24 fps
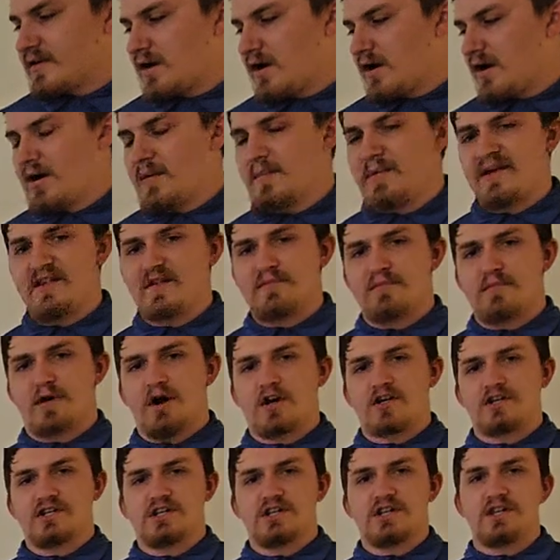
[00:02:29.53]
um, is
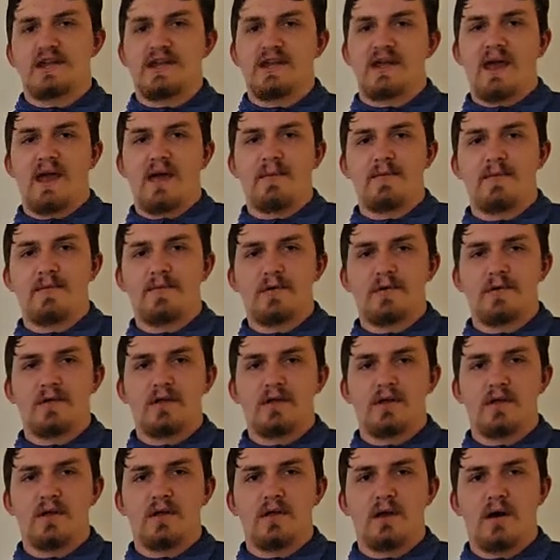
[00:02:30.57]
marginally capable
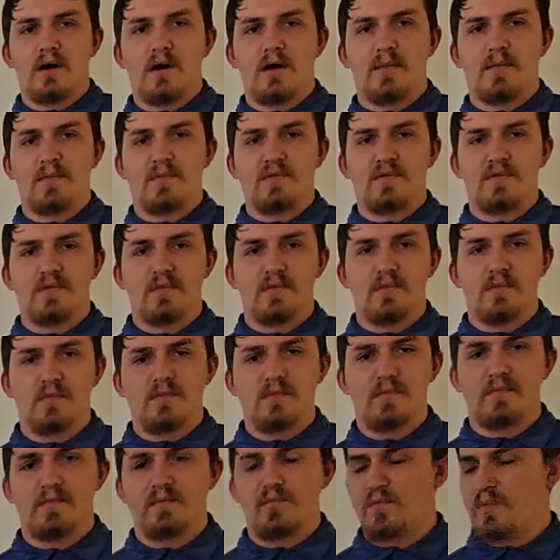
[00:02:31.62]
um,
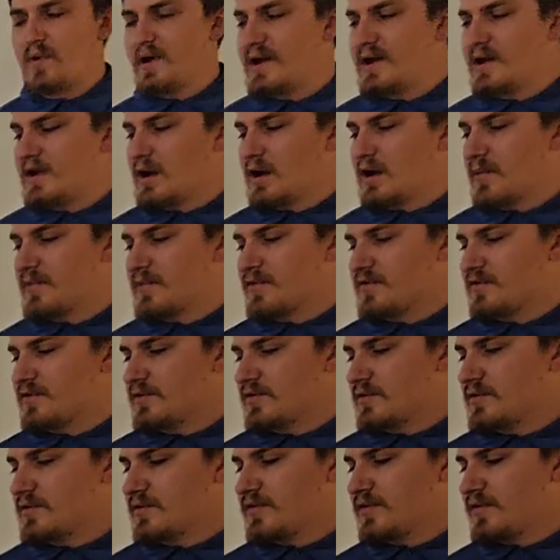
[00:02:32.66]
when it comes
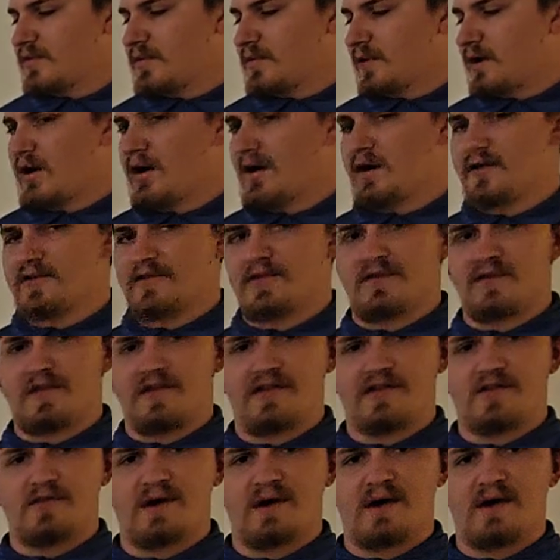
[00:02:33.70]
to uh, the
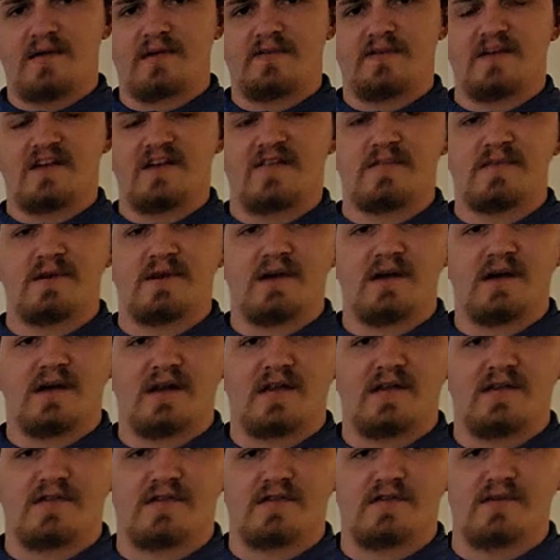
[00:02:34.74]
threat assessment
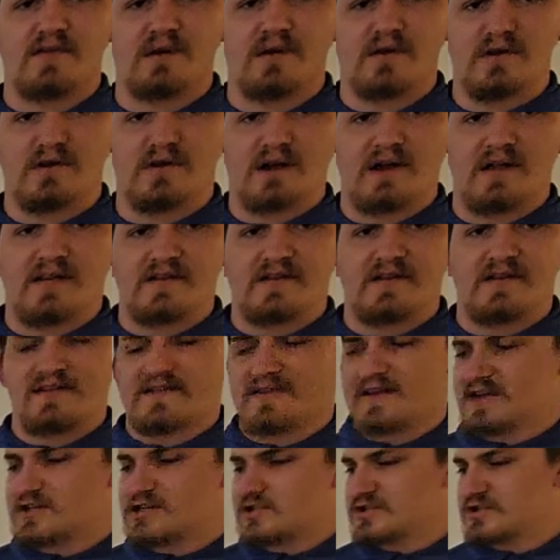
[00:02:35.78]
against United States
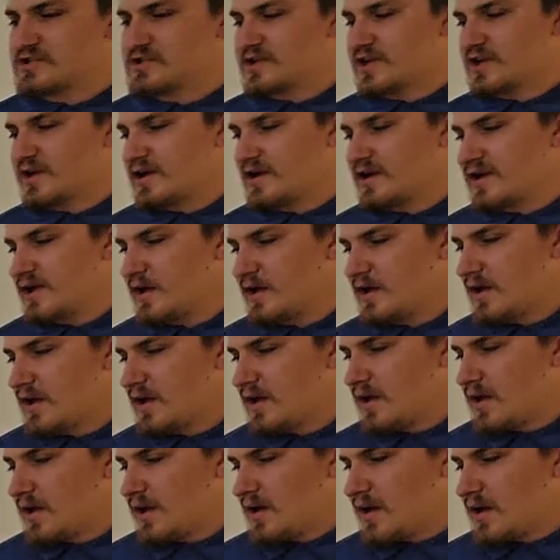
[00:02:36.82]
national security.
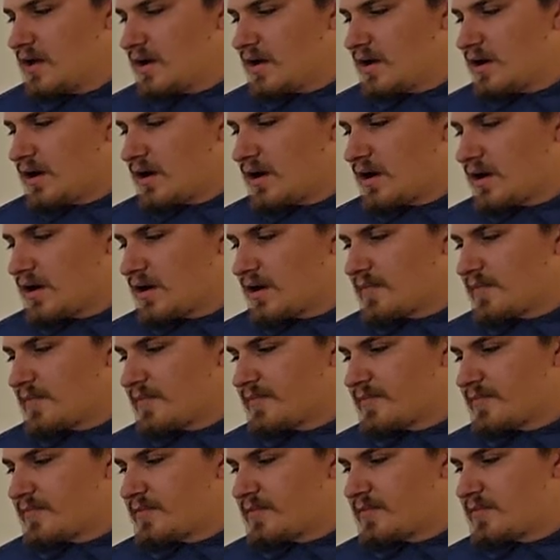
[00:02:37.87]
Um,
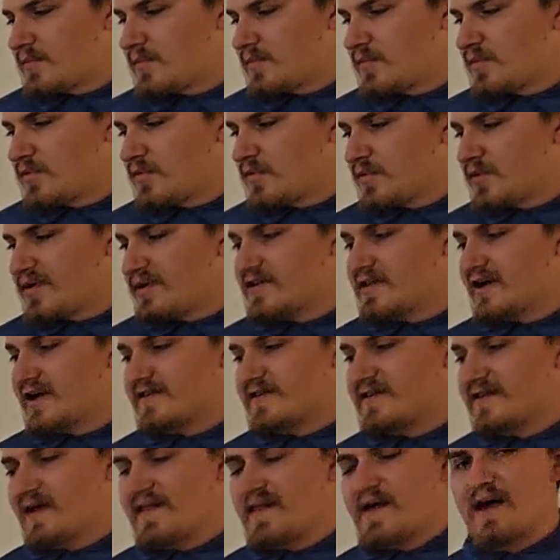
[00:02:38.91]
the reason I
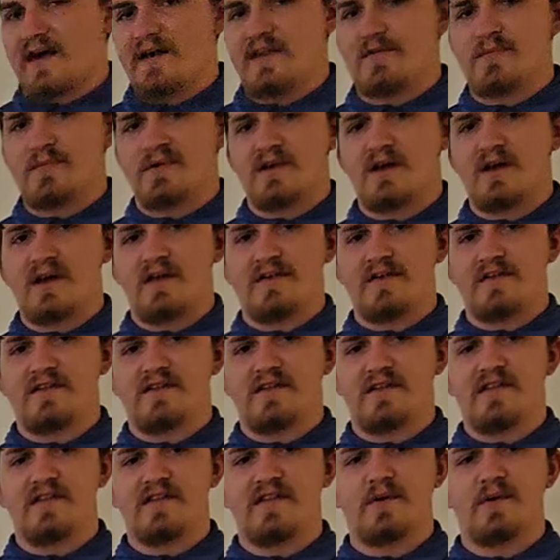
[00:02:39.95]
say that is because
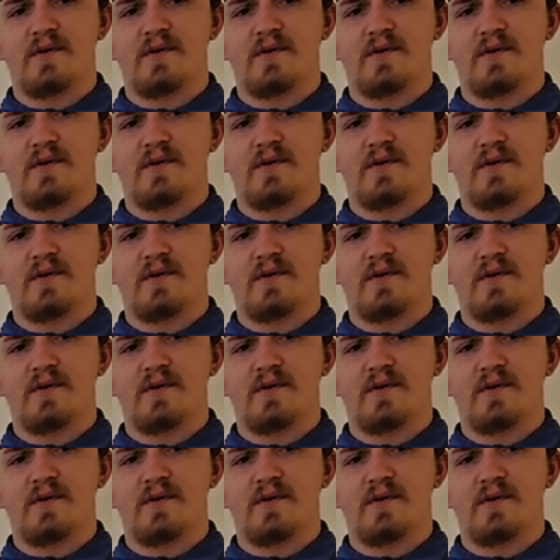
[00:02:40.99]
since the